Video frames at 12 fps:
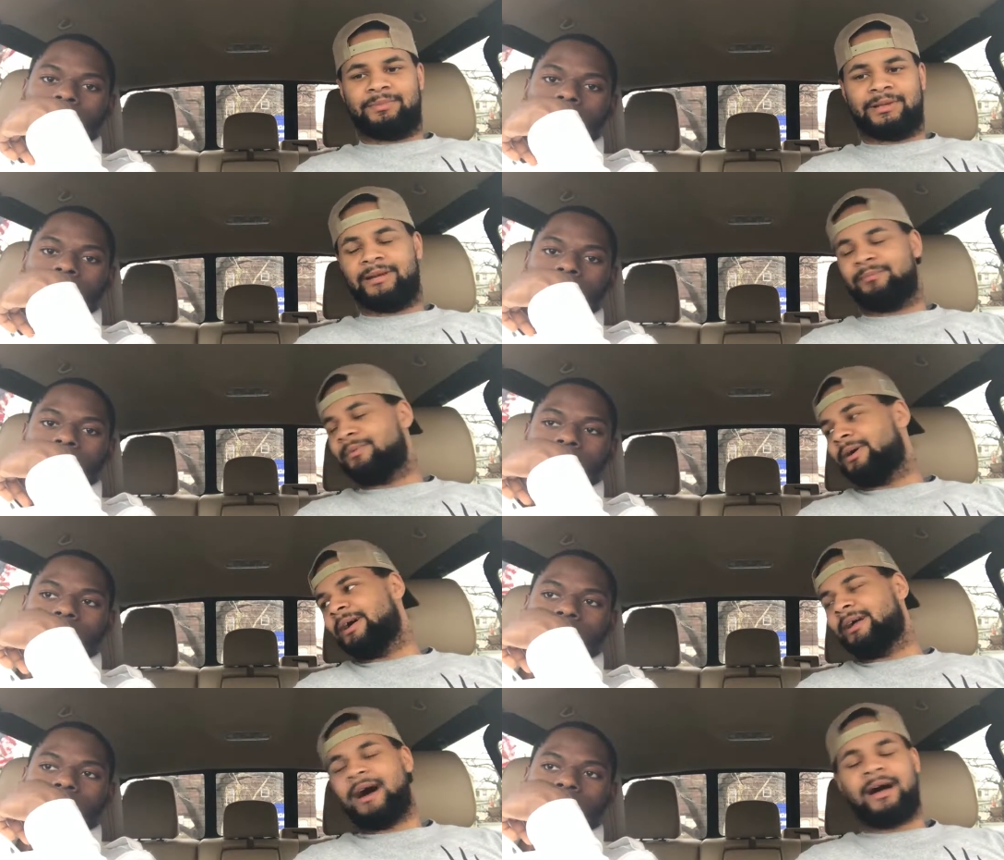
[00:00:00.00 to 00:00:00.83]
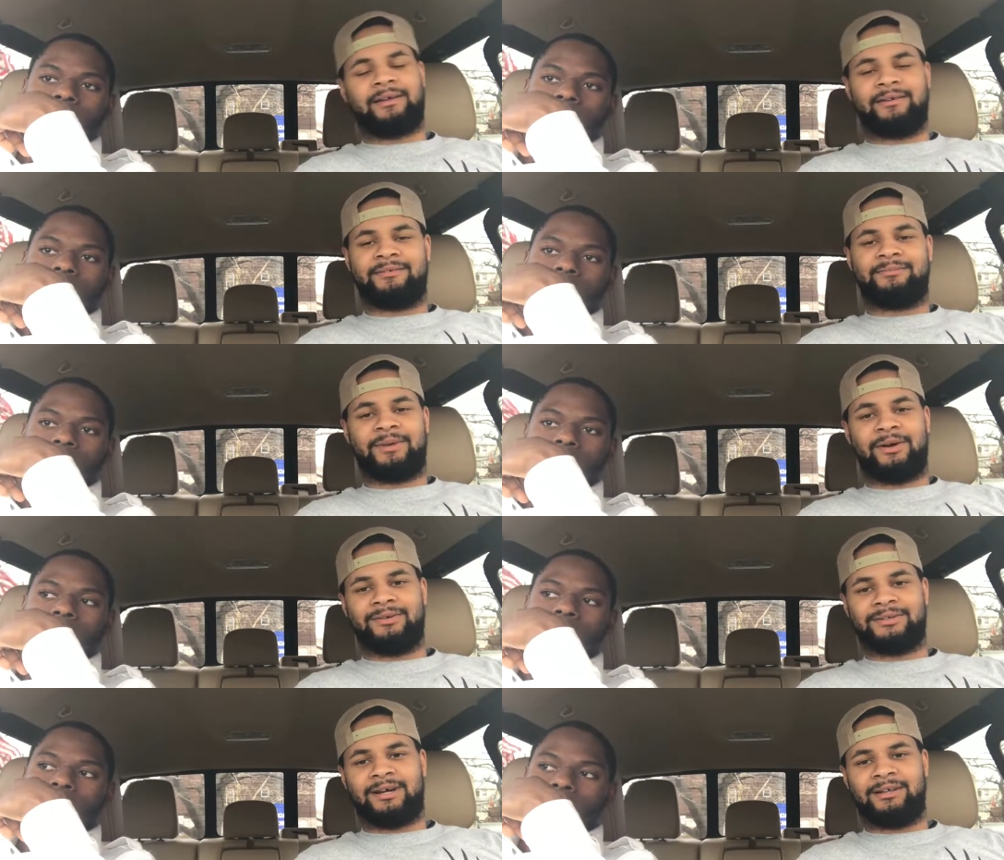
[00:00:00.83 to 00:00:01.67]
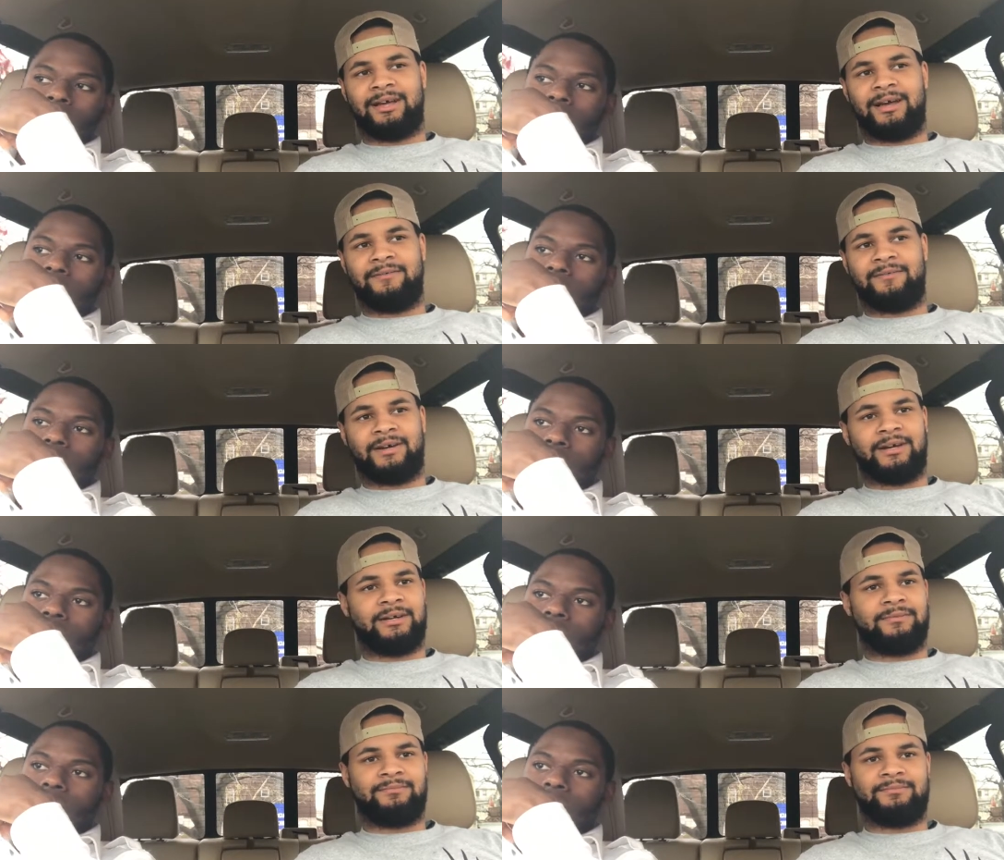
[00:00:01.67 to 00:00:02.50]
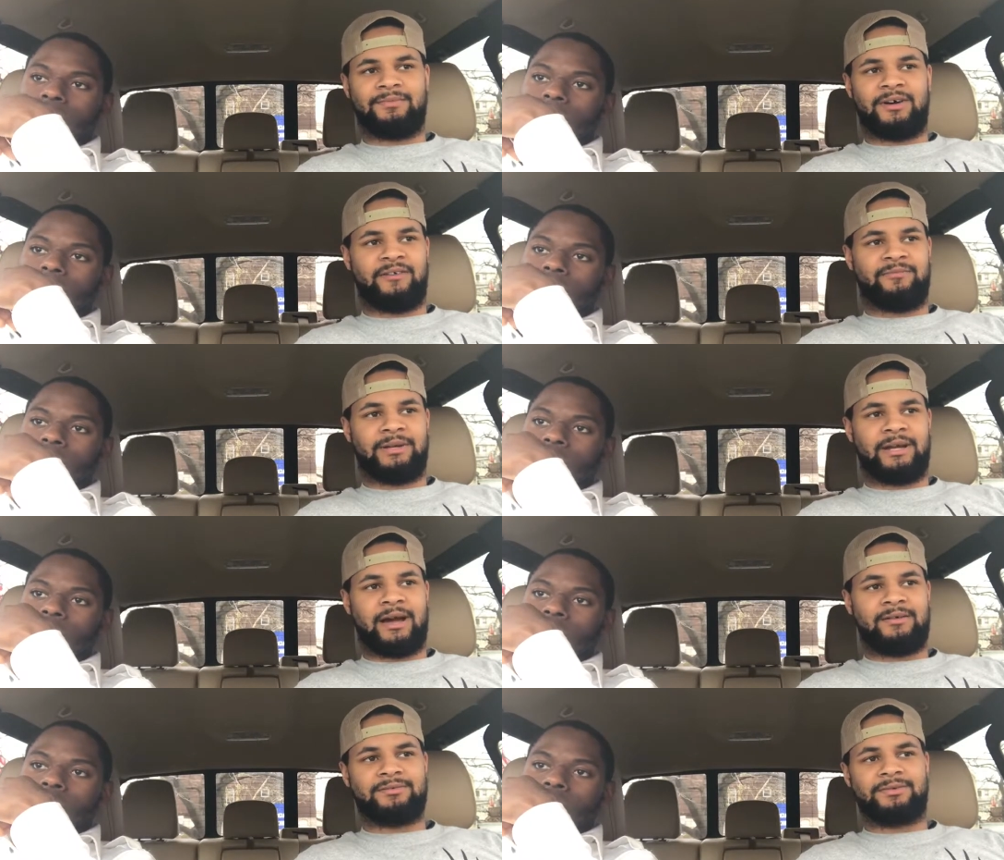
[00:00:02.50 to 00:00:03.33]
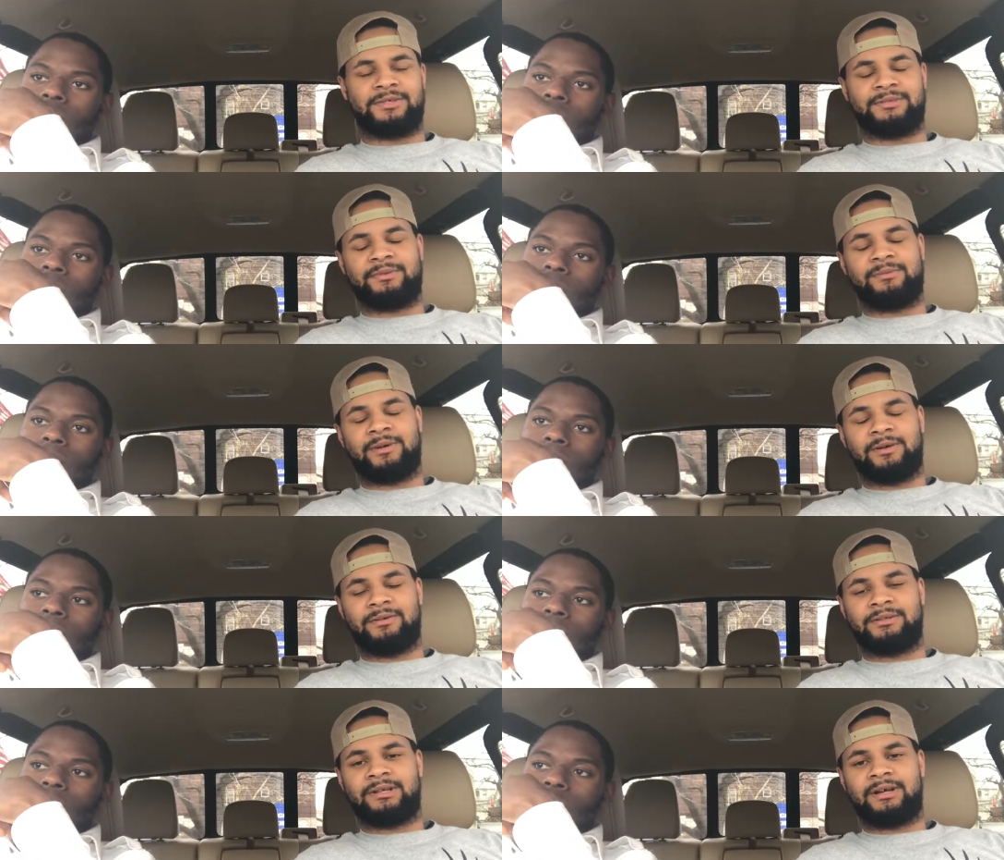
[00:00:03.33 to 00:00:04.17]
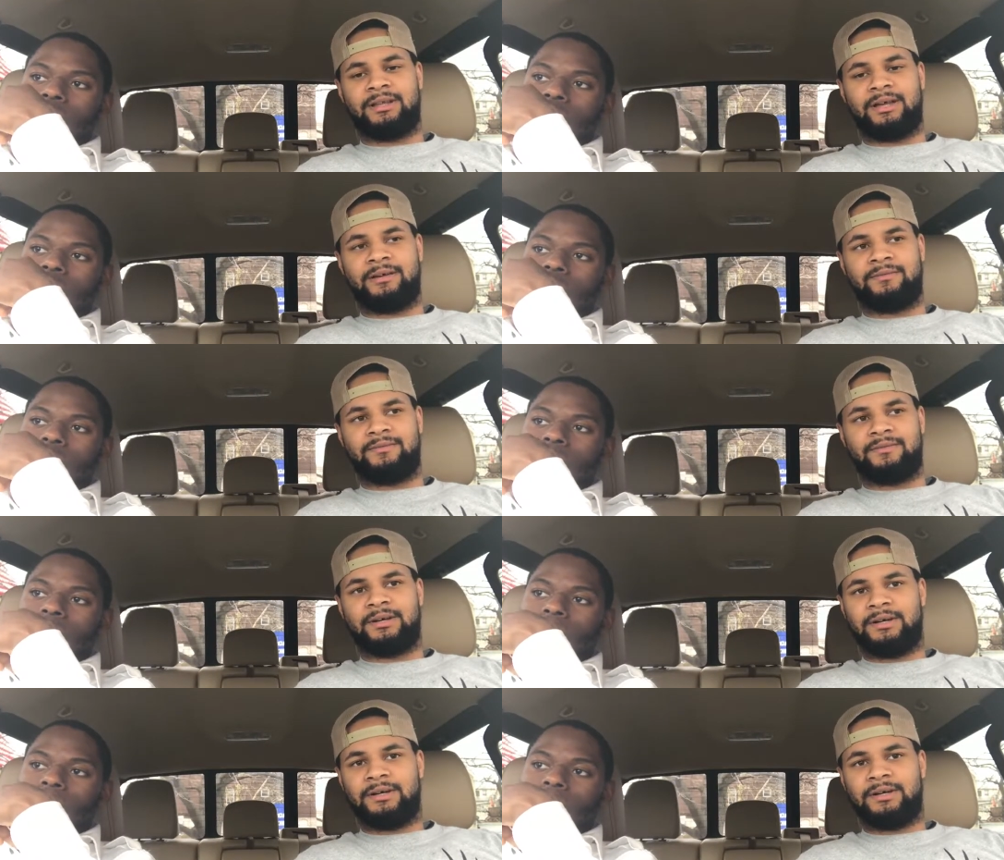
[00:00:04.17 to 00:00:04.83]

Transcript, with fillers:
Speaker 1: played but hockey my whole entire life, and I've been an outdoorsman my whole entire life.